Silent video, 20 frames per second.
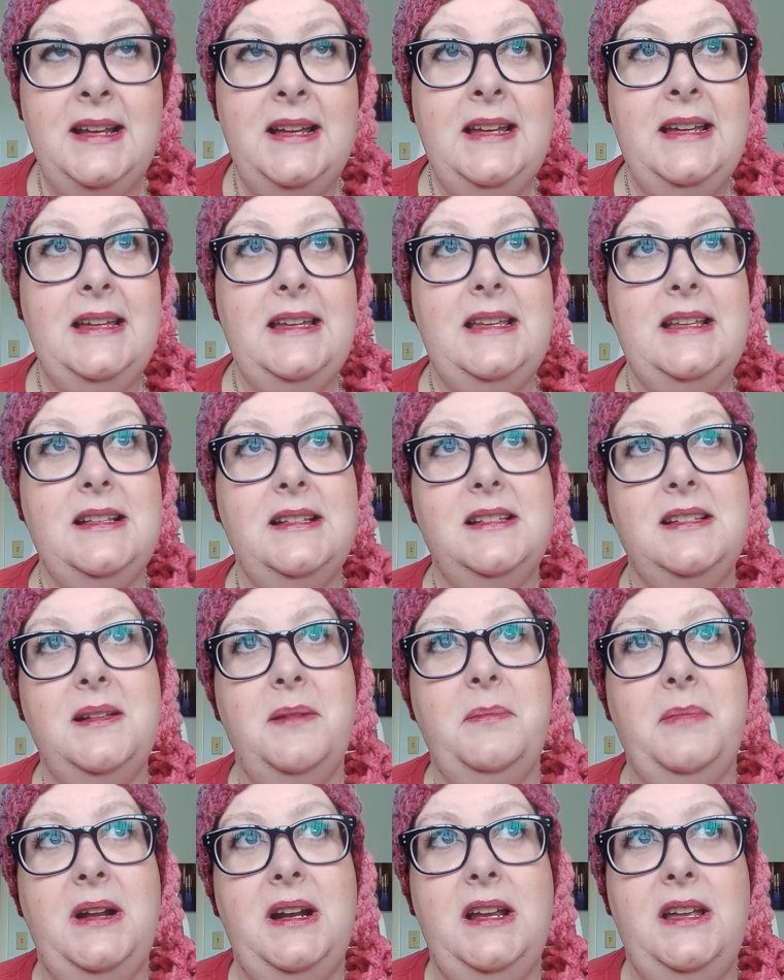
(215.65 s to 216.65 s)
He's
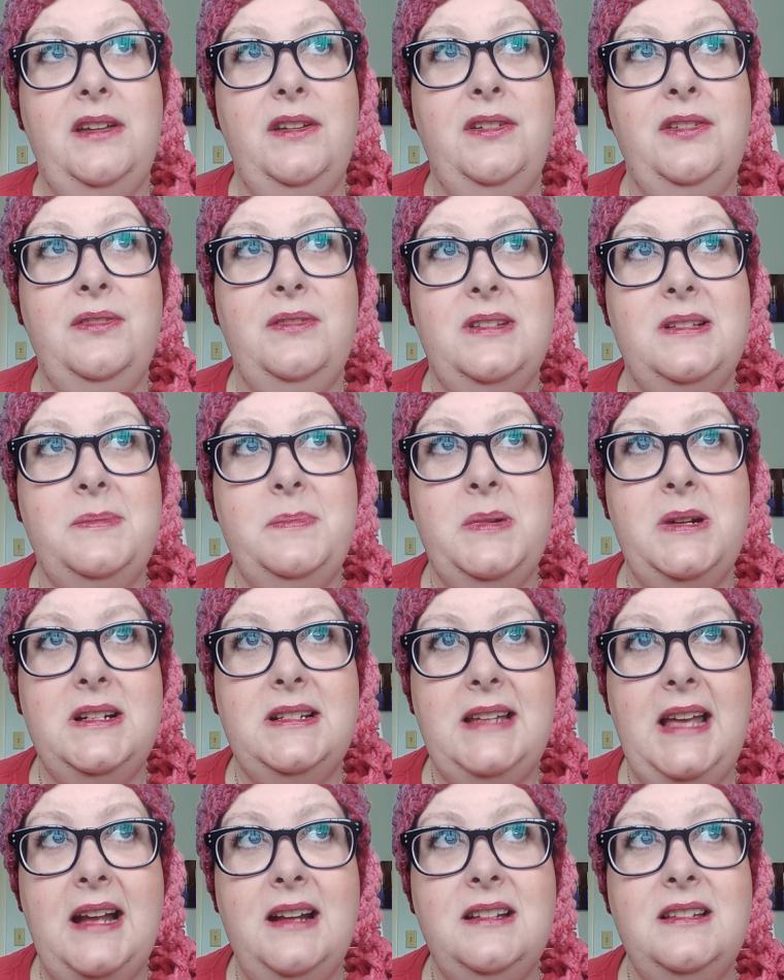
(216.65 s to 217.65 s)
somebody who is
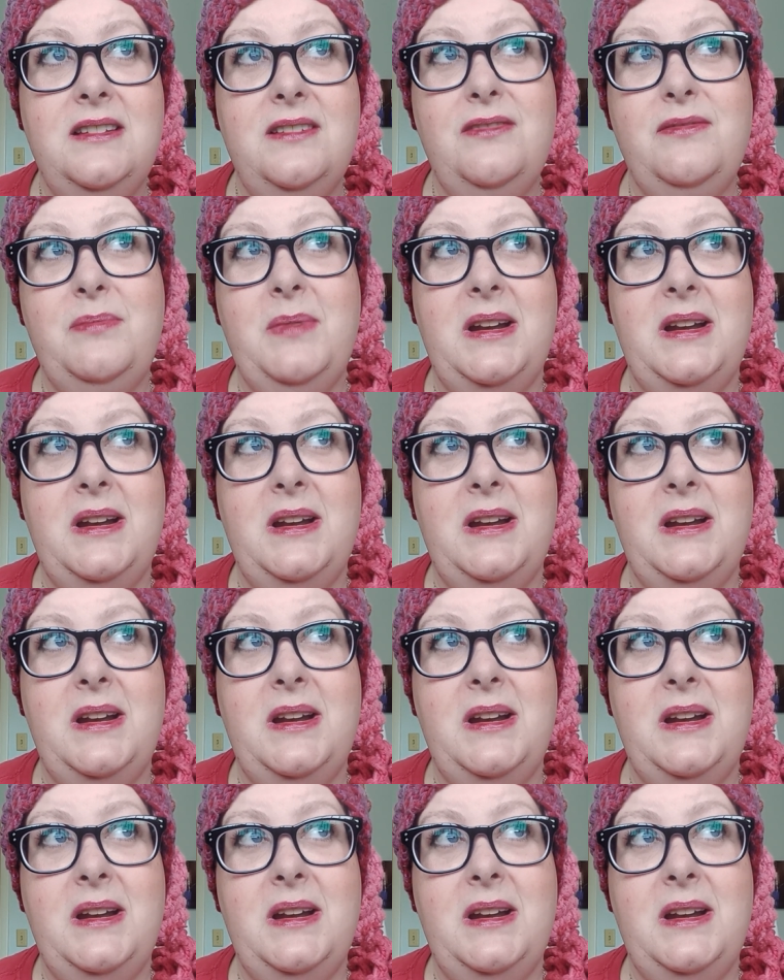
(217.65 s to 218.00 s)
protective,